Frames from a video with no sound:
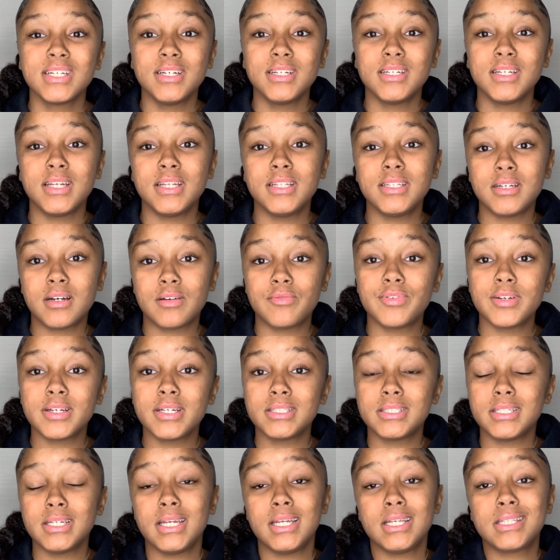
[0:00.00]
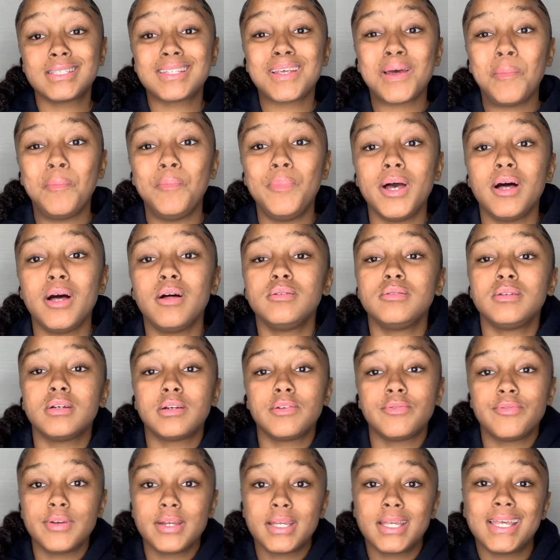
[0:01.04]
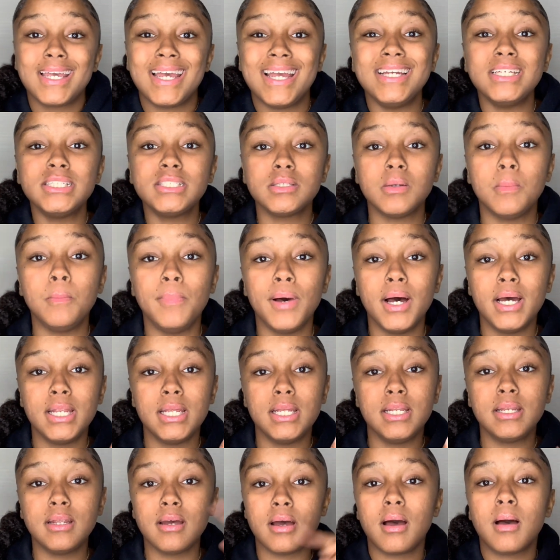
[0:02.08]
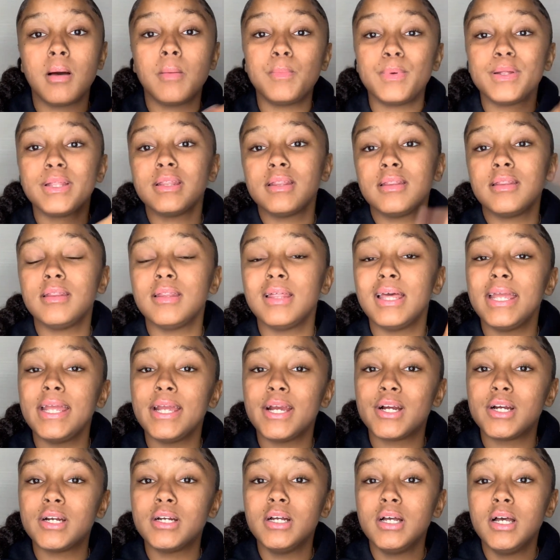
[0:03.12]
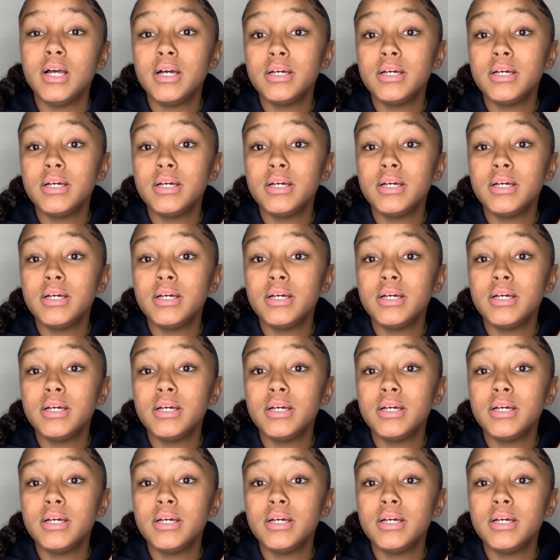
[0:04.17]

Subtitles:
And don't forget to hit the bell notification button up there